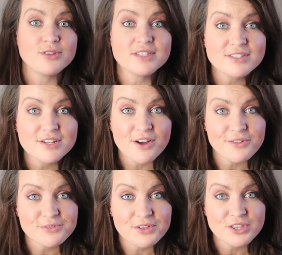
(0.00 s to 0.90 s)
So this is
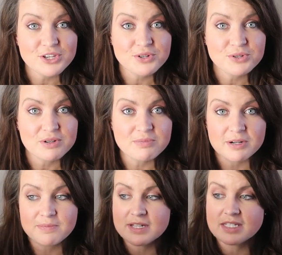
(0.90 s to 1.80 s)
another thing that you can
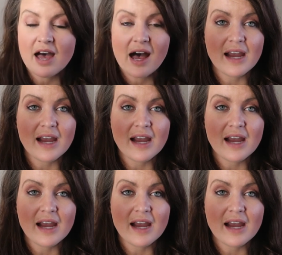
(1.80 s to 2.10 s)
repurpose.